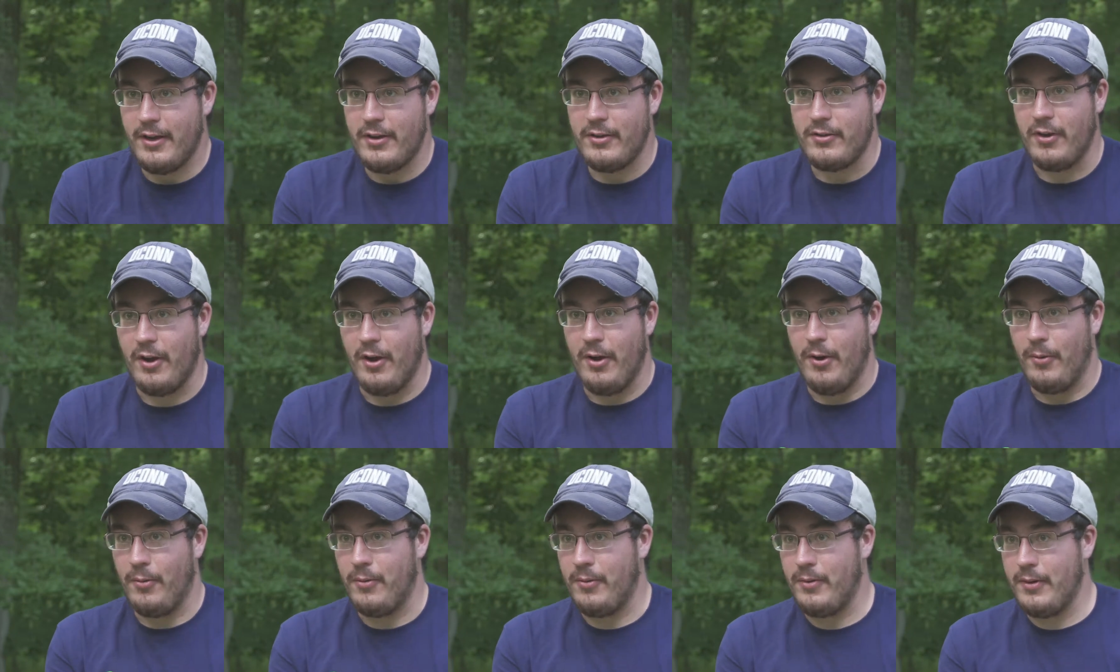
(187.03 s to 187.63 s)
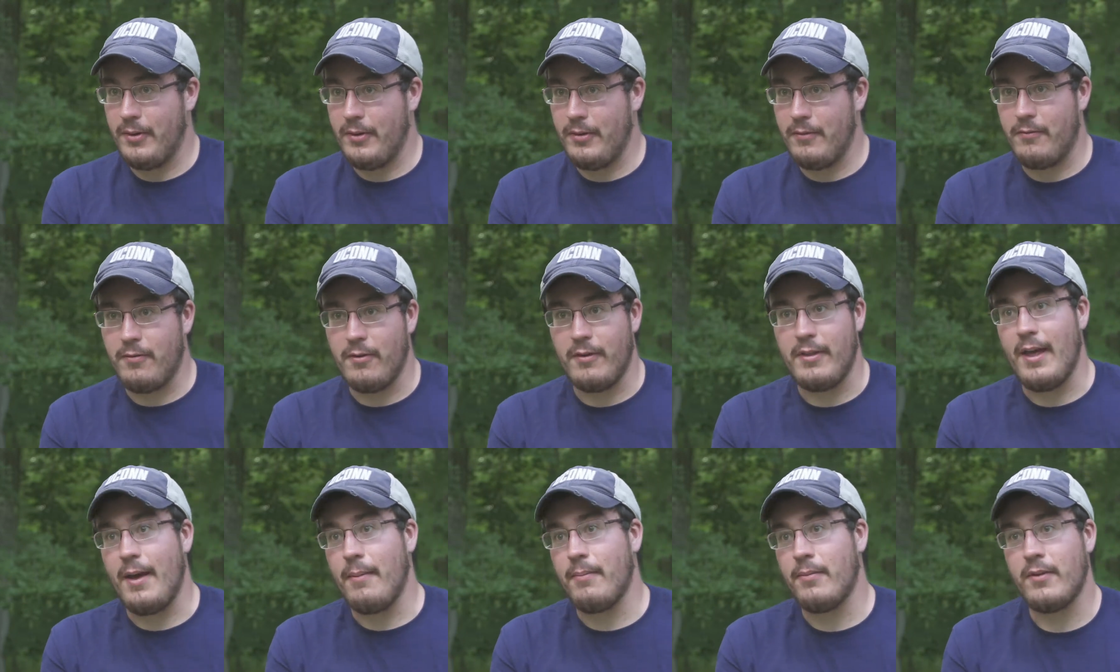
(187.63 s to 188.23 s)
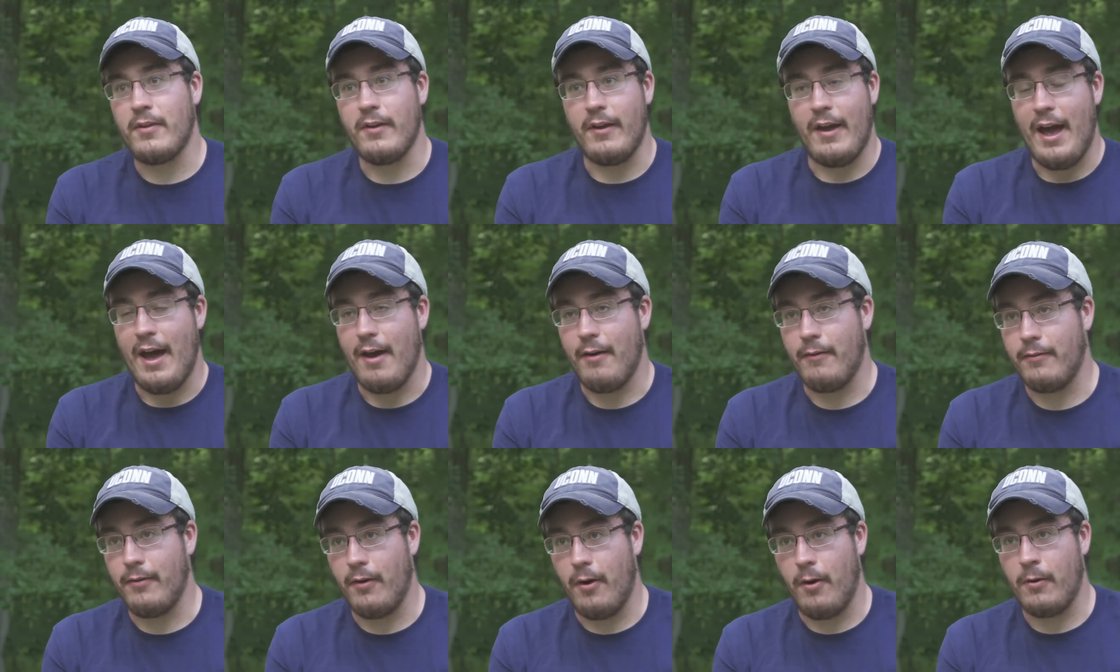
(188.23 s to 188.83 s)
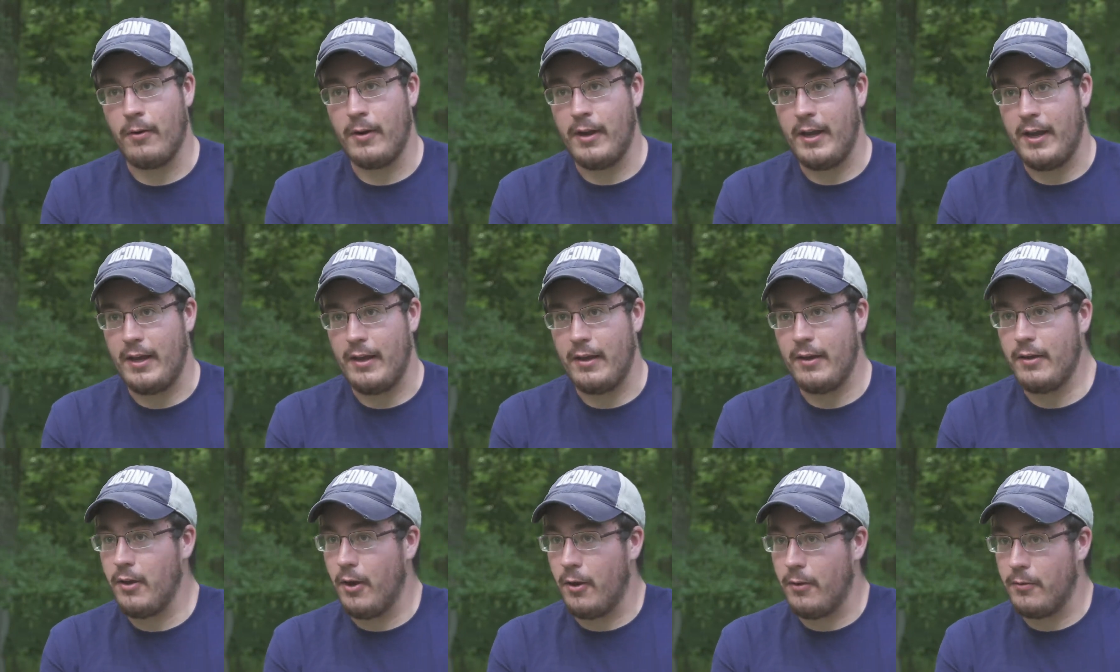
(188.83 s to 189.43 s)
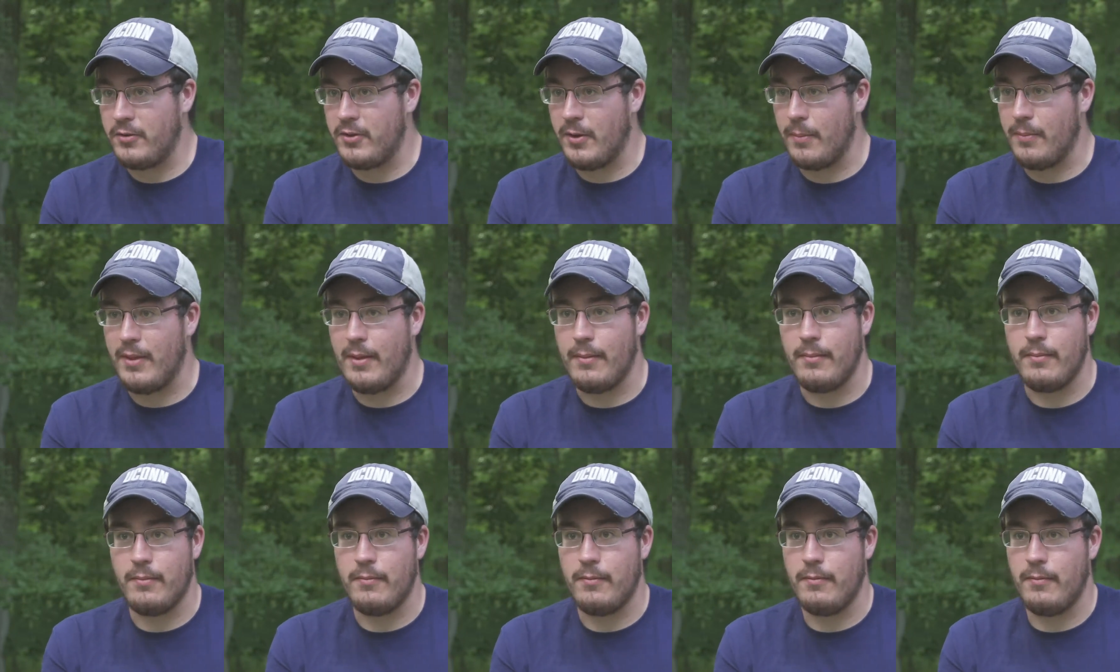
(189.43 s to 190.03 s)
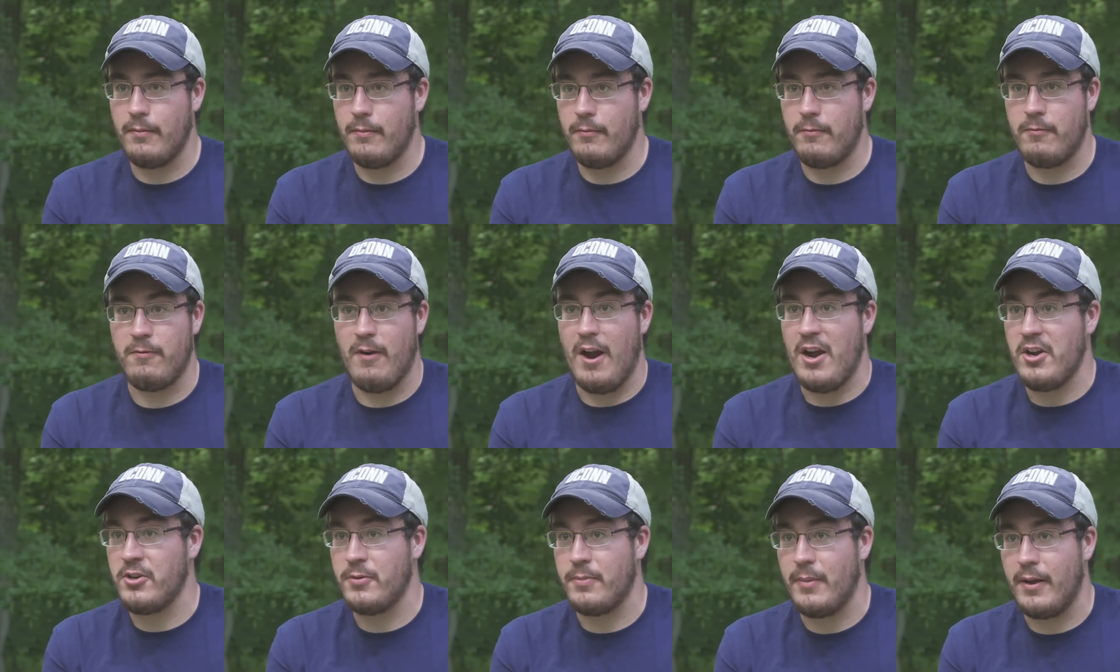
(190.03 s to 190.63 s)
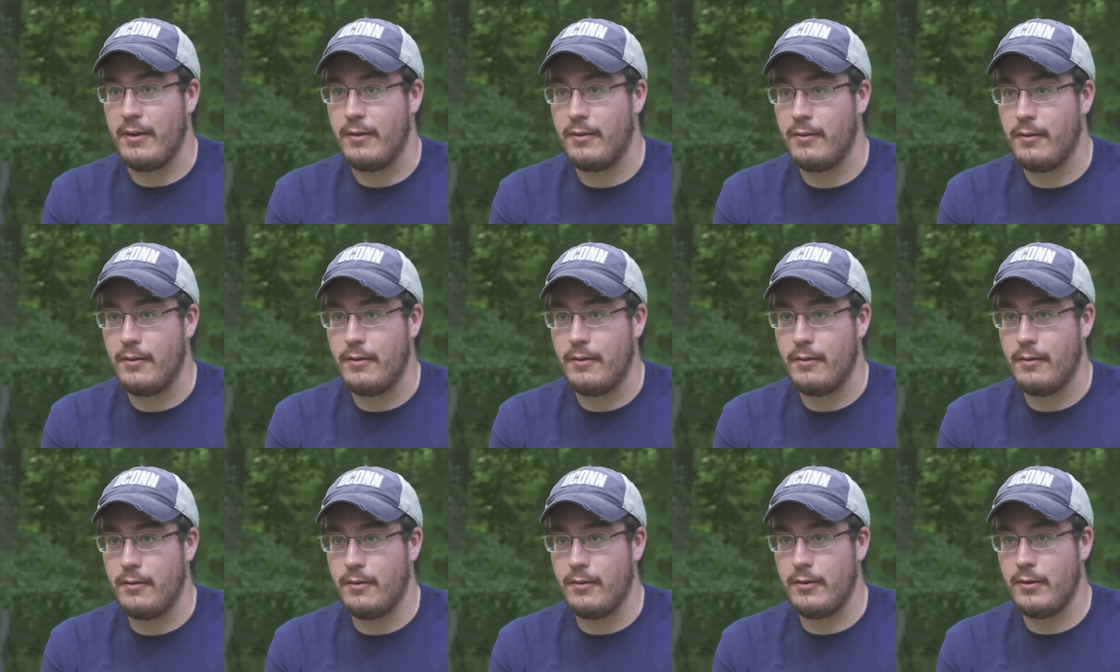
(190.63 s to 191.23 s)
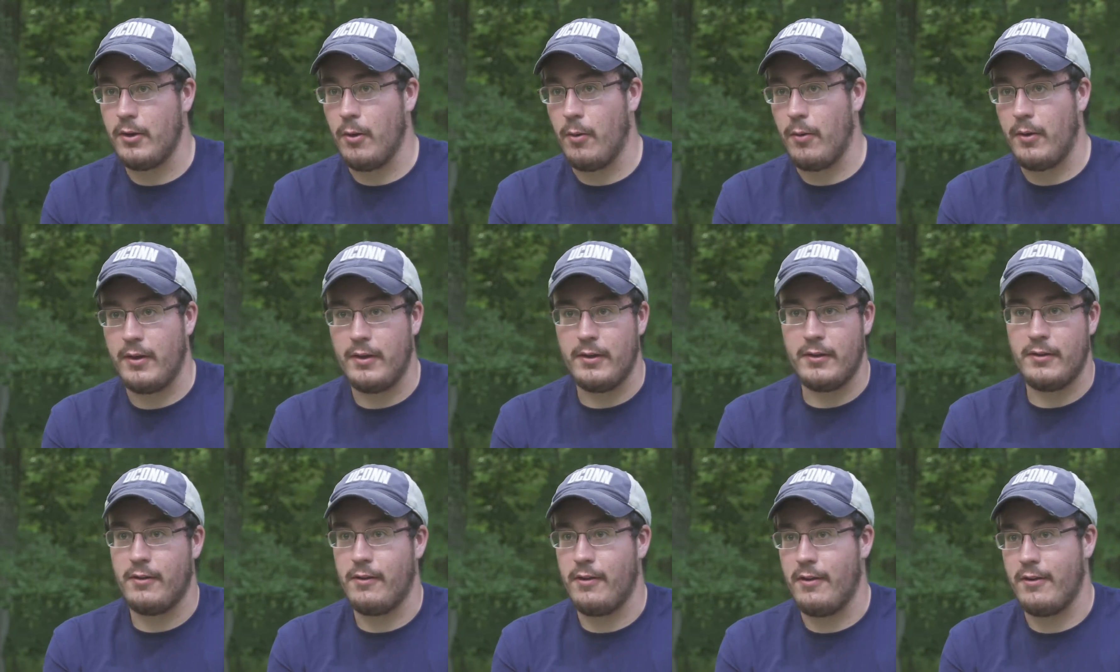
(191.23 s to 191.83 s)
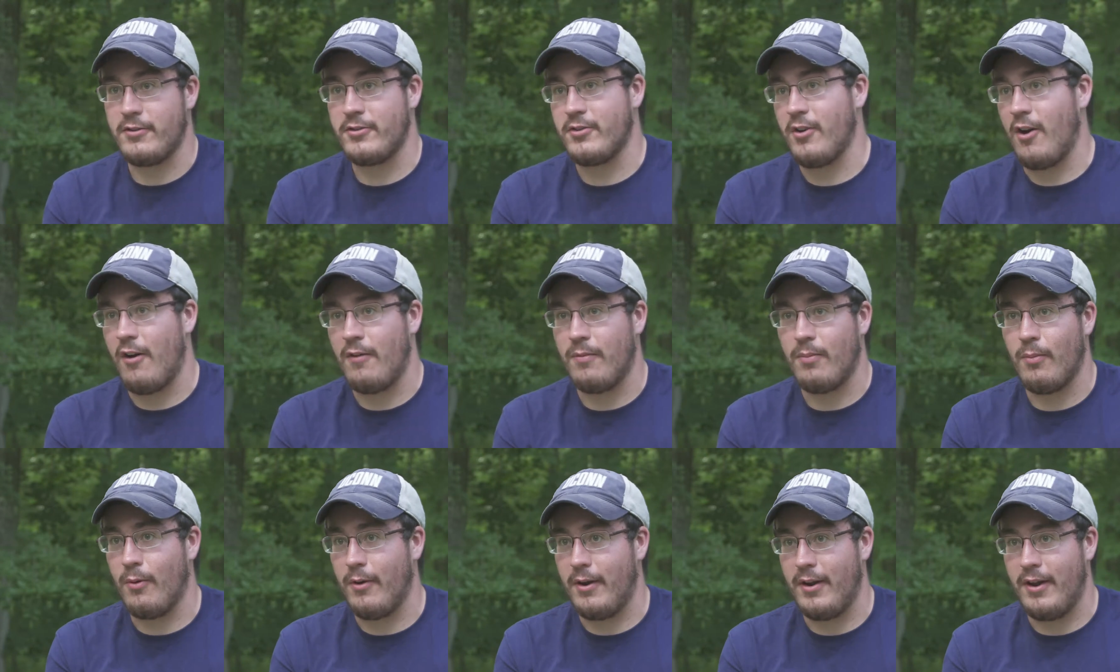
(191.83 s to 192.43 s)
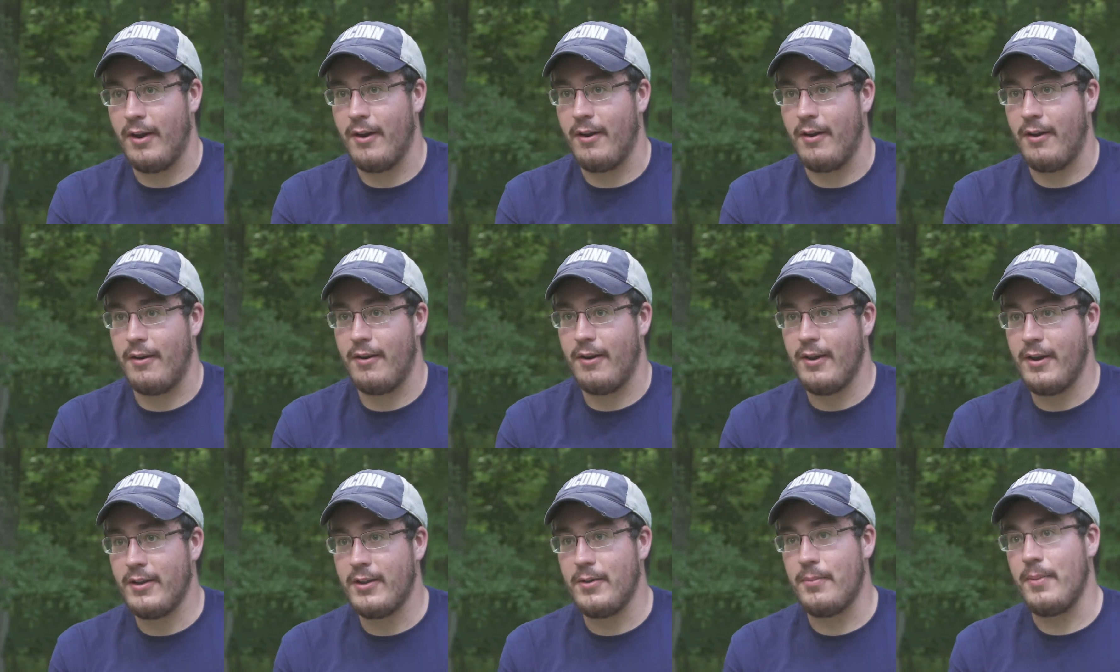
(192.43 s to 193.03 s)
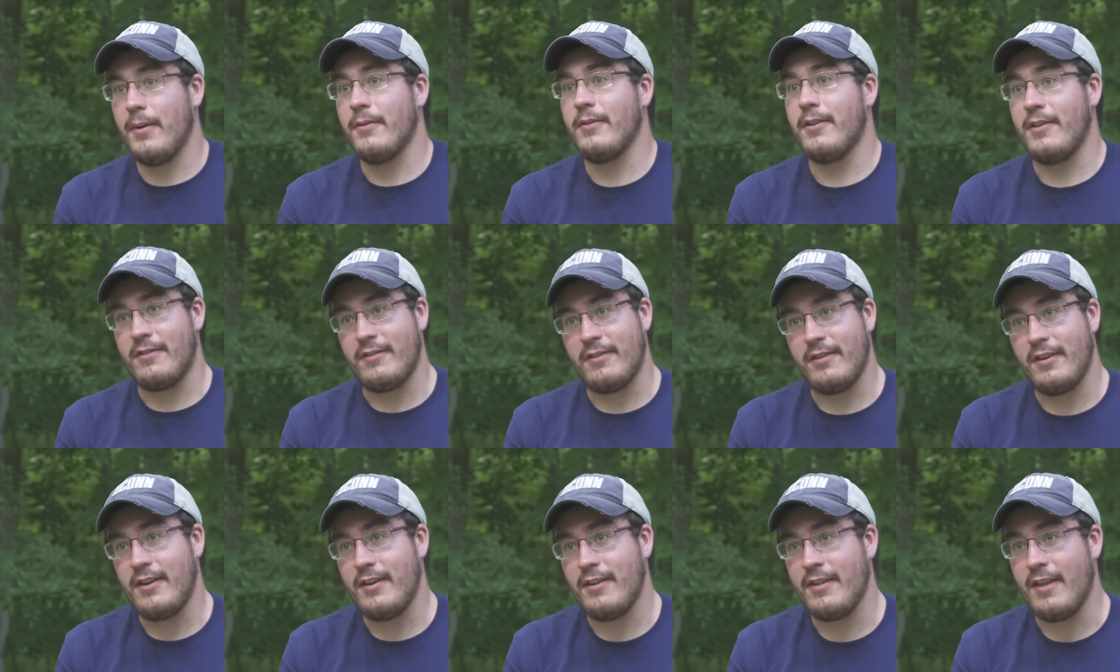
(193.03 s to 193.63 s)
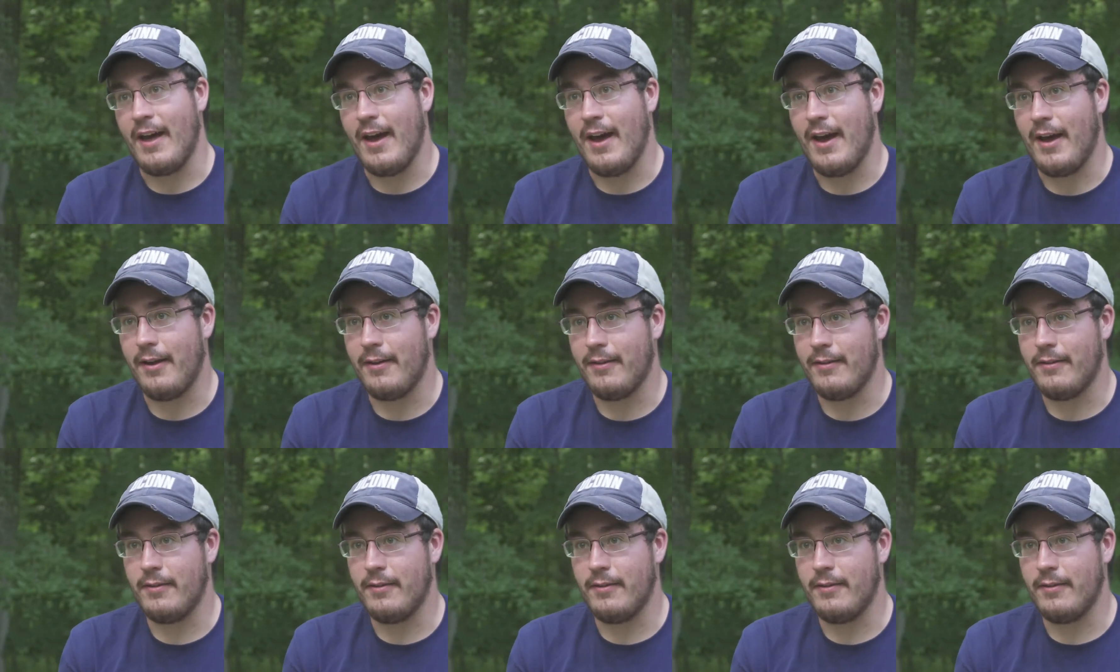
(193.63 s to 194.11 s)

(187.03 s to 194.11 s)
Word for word: So for them to have already, you know, some of them freshmen going into their sophomore year, to be able to see that